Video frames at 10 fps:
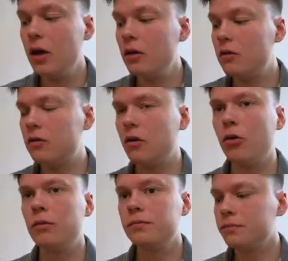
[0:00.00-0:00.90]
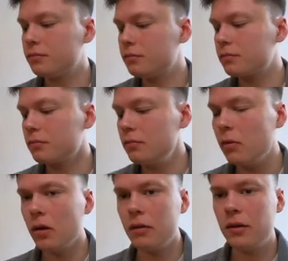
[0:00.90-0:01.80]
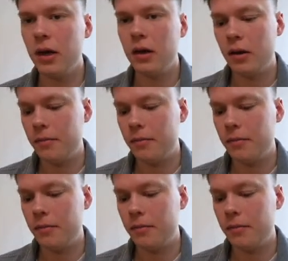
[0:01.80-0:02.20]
So there